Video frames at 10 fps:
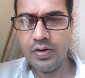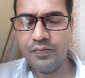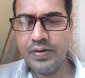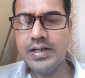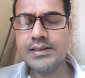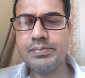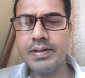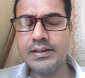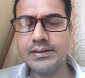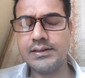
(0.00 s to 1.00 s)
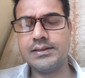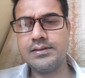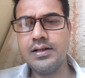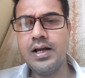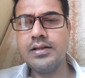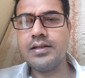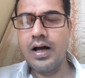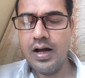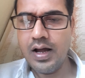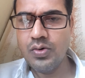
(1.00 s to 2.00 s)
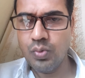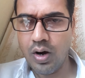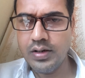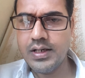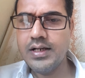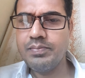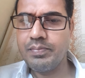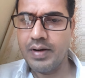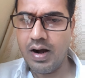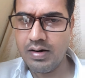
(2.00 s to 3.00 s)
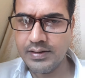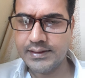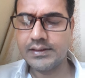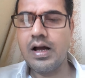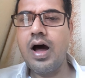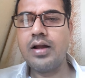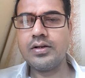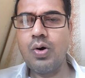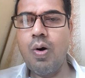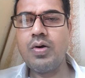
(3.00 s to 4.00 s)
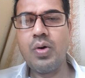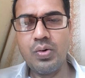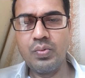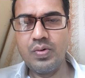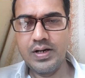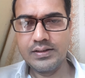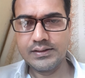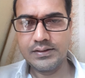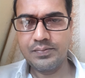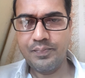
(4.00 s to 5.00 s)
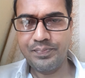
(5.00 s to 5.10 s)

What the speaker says: weeds means the unwanted plants are called weeds.